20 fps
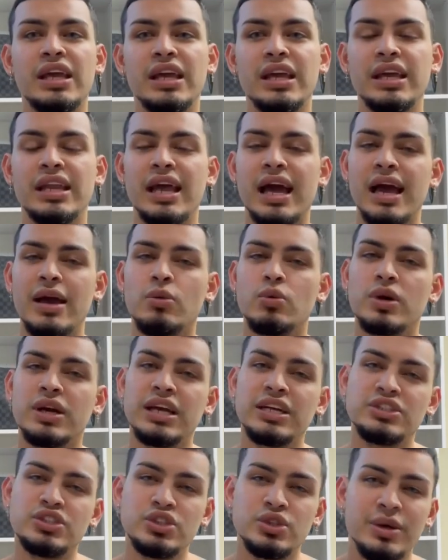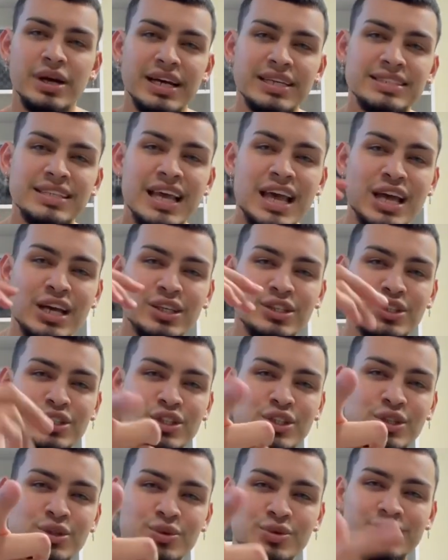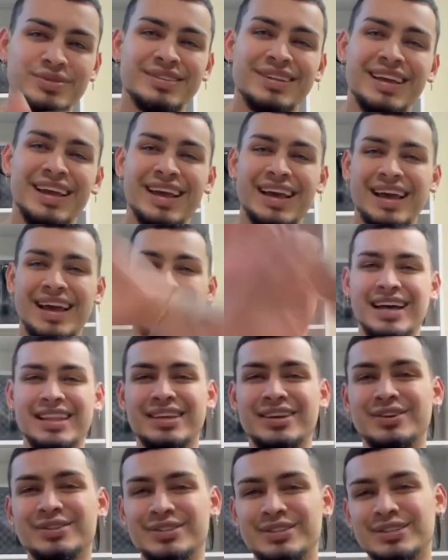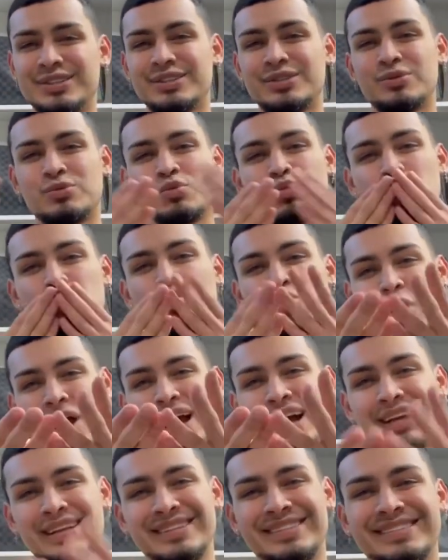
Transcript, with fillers: and I will catch you guys soon. Adios. Mwah.